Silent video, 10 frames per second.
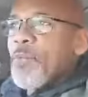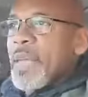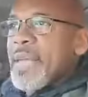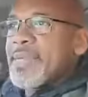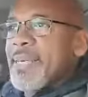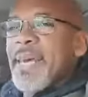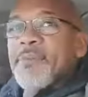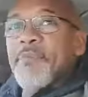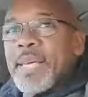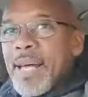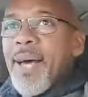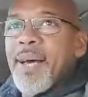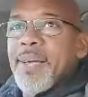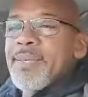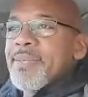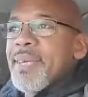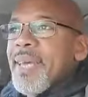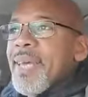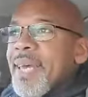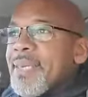it says, because
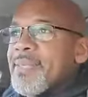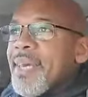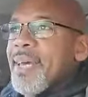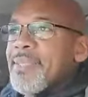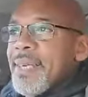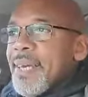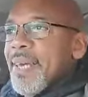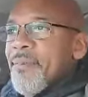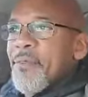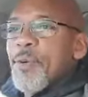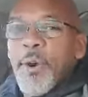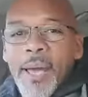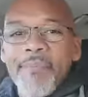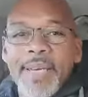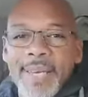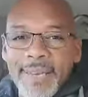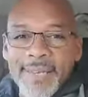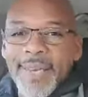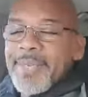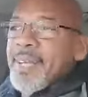it says if you ever
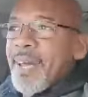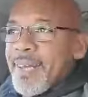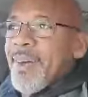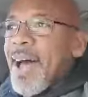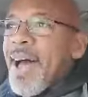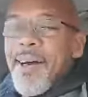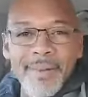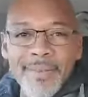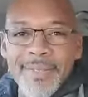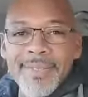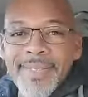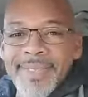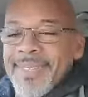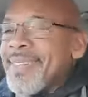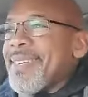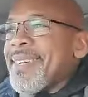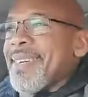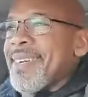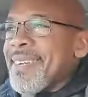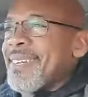get kicked out of your house
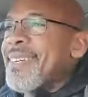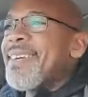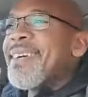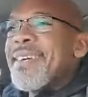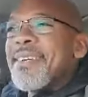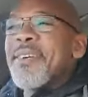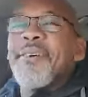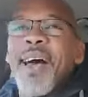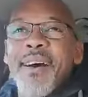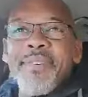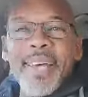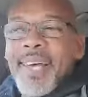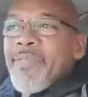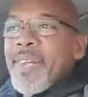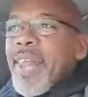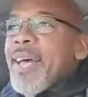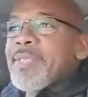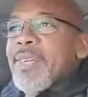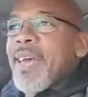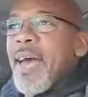you'll have an
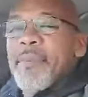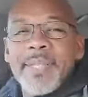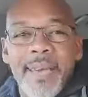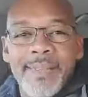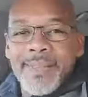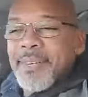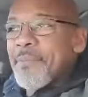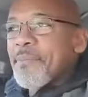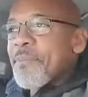everlasting habitation.